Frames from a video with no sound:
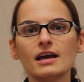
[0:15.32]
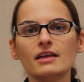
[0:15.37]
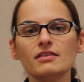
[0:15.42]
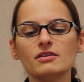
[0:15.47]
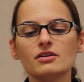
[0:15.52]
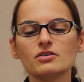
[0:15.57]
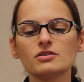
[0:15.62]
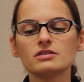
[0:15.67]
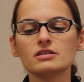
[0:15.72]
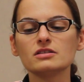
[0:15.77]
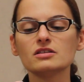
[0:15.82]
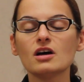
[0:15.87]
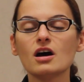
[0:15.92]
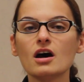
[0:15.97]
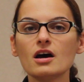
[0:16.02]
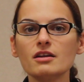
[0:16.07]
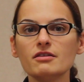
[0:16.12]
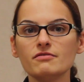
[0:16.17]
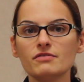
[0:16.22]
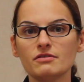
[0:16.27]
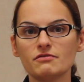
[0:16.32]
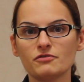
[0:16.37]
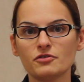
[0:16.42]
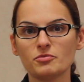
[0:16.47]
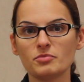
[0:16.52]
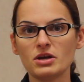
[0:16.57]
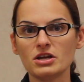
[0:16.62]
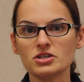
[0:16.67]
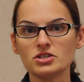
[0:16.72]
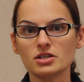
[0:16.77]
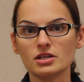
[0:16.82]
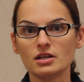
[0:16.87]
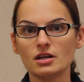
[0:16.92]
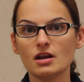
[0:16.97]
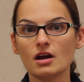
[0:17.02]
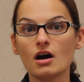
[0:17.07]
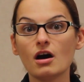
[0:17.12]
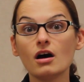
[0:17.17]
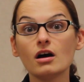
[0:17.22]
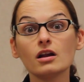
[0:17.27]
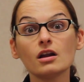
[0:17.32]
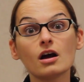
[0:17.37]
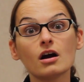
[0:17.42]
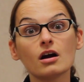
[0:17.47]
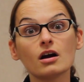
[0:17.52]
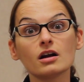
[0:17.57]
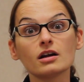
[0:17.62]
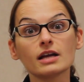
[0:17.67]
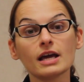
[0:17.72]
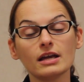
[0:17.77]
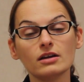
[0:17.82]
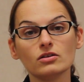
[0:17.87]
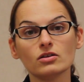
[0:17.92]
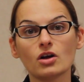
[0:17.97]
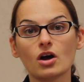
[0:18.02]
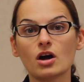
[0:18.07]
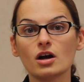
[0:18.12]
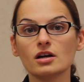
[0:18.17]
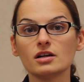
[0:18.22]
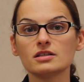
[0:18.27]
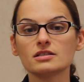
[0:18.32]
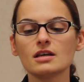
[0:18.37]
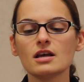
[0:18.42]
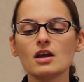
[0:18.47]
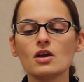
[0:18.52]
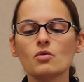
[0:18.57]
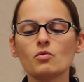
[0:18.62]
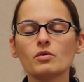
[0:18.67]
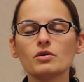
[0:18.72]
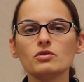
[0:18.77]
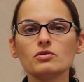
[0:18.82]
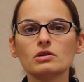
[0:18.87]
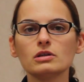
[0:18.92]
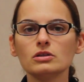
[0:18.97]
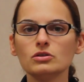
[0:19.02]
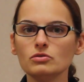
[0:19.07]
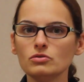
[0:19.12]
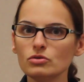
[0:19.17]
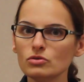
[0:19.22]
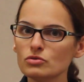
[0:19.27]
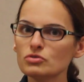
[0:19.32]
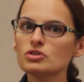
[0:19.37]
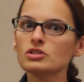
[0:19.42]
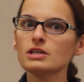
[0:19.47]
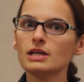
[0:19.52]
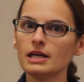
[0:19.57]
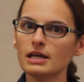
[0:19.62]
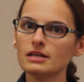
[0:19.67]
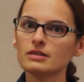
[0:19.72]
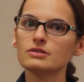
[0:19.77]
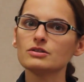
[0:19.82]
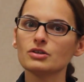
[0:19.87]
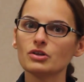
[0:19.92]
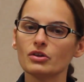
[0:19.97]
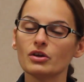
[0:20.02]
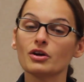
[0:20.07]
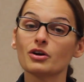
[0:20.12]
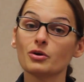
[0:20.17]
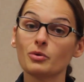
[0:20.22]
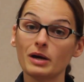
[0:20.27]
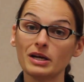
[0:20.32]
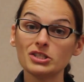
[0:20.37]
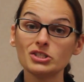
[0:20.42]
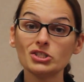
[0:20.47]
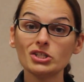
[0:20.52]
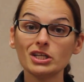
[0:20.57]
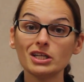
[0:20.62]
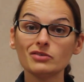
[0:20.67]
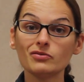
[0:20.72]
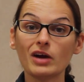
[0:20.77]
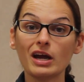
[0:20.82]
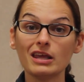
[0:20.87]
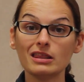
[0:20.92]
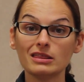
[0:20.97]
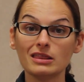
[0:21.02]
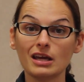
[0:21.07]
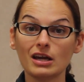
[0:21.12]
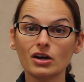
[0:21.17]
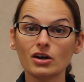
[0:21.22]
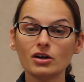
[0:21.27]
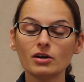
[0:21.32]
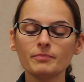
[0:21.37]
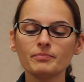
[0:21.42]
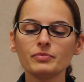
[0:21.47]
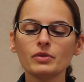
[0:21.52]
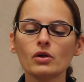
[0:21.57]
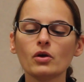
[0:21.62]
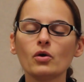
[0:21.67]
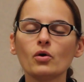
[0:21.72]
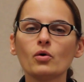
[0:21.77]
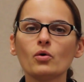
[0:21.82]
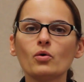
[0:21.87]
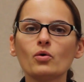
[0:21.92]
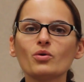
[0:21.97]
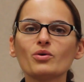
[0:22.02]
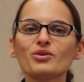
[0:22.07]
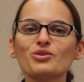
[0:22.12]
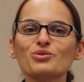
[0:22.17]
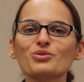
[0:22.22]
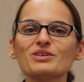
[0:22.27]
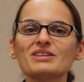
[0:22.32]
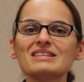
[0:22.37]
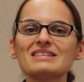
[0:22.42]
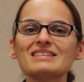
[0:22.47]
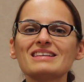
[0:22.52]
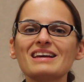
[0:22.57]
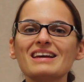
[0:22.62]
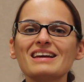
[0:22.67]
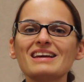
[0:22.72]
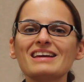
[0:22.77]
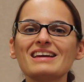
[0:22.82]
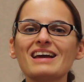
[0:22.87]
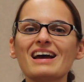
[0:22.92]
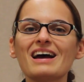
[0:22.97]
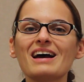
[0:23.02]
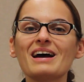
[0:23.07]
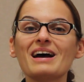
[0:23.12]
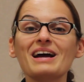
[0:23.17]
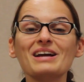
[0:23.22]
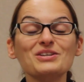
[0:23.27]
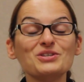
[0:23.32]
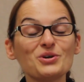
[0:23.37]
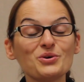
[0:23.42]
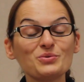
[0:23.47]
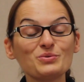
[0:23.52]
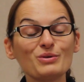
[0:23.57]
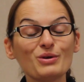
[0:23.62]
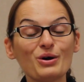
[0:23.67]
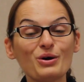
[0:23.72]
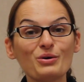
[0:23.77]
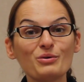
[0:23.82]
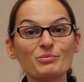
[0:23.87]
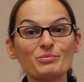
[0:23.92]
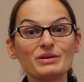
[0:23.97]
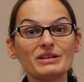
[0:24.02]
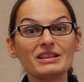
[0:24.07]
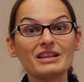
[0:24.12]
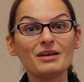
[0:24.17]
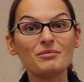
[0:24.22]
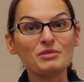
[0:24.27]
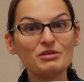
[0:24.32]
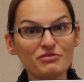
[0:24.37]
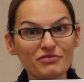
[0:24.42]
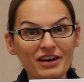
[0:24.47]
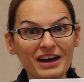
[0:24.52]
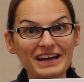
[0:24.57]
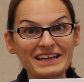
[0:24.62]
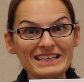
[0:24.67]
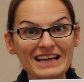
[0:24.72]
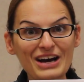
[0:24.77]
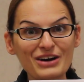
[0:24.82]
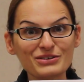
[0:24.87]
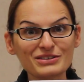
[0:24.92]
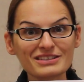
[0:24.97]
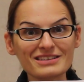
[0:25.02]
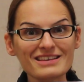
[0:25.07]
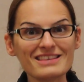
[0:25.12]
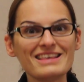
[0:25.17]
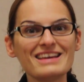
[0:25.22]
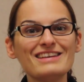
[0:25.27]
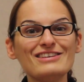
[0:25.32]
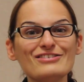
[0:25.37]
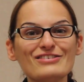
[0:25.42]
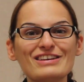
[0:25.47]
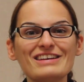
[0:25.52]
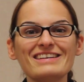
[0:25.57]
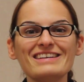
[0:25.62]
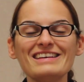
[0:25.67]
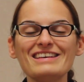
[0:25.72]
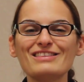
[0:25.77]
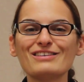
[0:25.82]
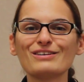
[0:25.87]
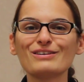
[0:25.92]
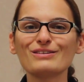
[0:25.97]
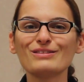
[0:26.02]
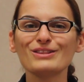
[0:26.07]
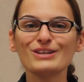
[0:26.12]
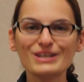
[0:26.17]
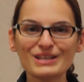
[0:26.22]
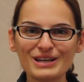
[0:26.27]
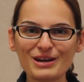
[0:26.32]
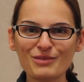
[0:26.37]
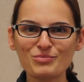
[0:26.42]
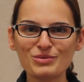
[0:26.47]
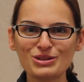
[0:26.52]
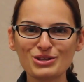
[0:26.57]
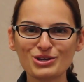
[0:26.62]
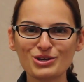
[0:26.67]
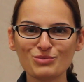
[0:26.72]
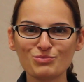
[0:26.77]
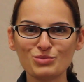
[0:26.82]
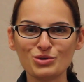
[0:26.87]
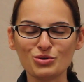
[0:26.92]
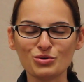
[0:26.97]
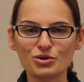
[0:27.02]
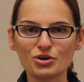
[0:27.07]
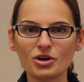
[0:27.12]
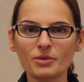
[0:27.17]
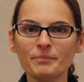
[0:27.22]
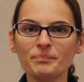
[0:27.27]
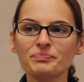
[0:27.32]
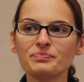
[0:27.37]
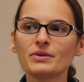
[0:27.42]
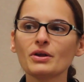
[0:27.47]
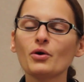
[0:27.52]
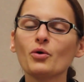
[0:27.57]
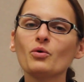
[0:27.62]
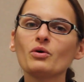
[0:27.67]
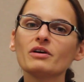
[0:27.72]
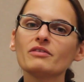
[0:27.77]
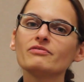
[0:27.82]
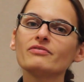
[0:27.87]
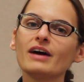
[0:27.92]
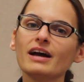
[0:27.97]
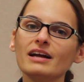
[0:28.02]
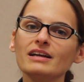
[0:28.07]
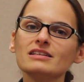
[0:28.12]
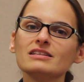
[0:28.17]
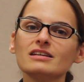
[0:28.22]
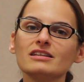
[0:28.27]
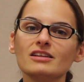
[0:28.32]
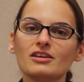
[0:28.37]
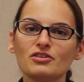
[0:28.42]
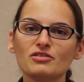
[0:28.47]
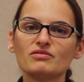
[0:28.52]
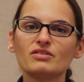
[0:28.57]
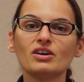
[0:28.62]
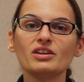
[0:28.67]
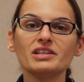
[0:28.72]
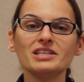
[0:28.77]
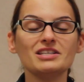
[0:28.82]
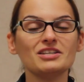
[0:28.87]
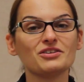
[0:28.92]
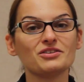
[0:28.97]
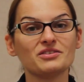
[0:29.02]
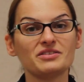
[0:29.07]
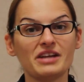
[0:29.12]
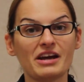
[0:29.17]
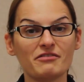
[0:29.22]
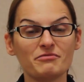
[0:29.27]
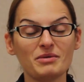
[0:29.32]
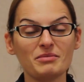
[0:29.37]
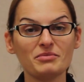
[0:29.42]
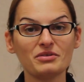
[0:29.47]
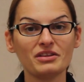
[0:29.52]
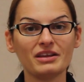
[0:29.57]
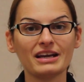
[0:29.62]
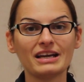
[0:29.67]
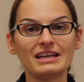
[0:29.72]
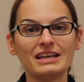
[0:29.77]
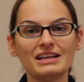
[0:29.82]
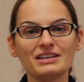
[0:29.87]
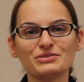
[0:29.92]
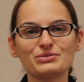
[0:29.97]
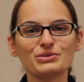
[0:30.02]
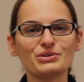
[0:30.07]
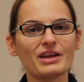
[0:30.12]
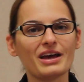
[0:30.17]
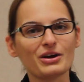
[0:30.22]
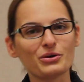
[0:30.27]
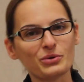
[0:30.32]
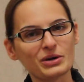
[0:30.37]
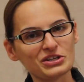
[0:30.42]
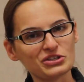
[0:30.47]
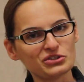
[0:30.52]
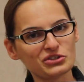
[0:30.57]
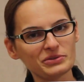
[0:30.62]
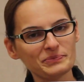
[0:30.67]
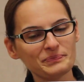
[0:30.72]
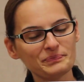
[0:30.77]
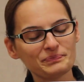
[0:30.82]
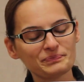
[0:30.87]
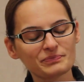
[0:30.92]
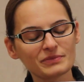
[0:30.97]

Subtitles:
there is a ton of information on our kennel cards where you can usually answer their question right there. Or you can say, I don't know, but let me find out. And then you can either look it up in the computer or find another volunteer staff member that can answer that question.